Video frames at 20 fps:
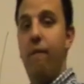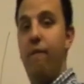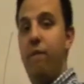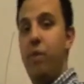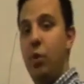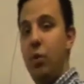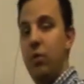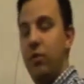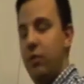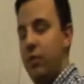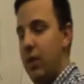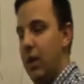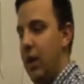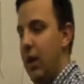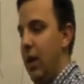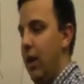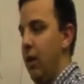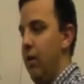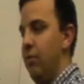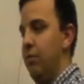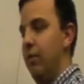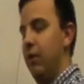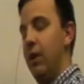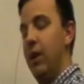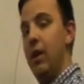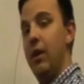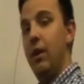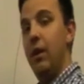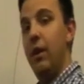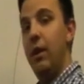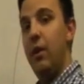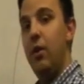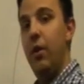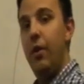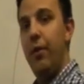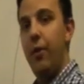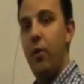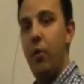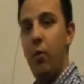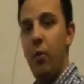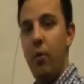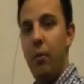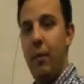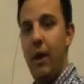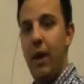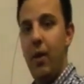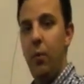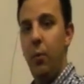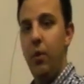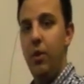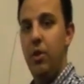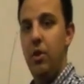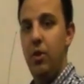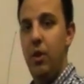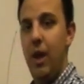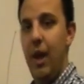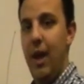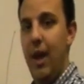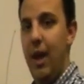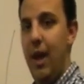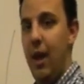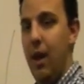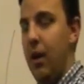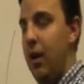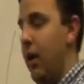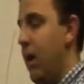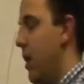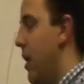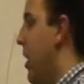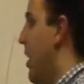Force the give, get a lick on the quarterback when you can,